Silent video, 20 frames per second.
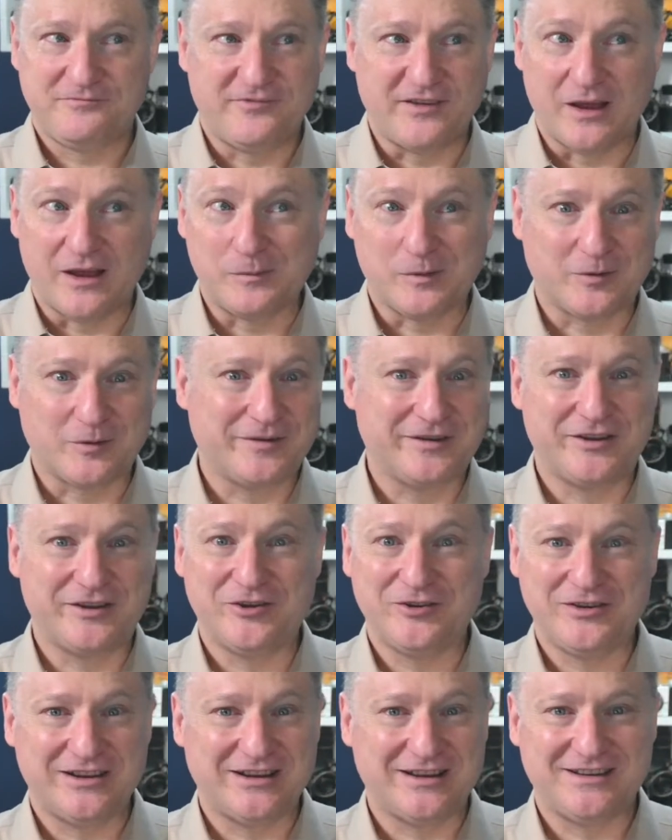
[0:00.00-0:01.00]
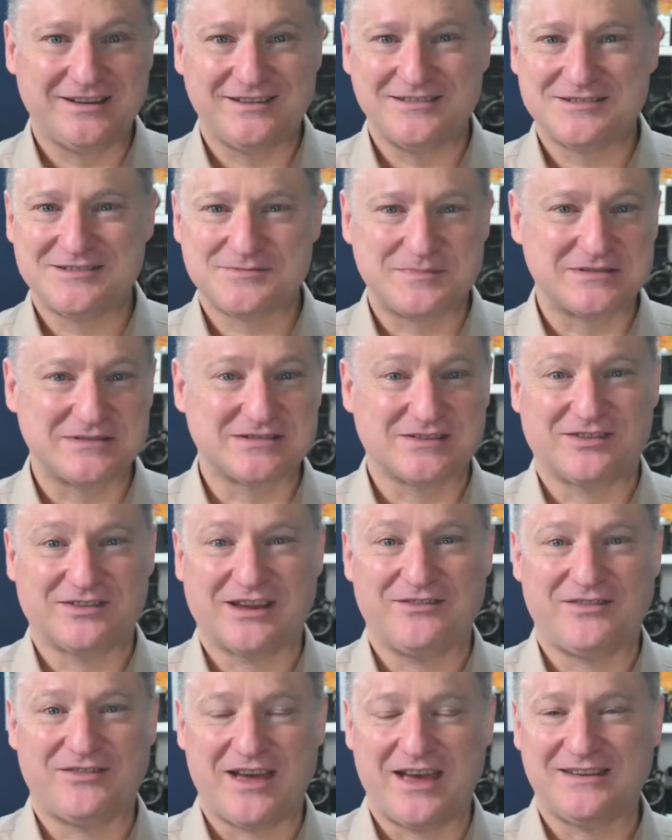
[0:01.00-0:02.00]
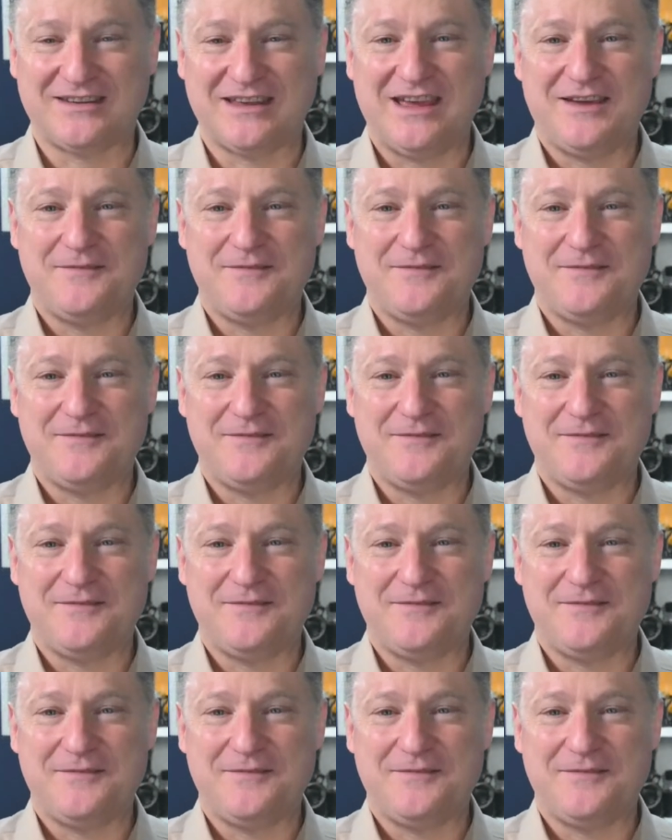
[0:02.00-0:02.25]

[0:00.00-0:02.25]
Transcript: family reunion, specific event,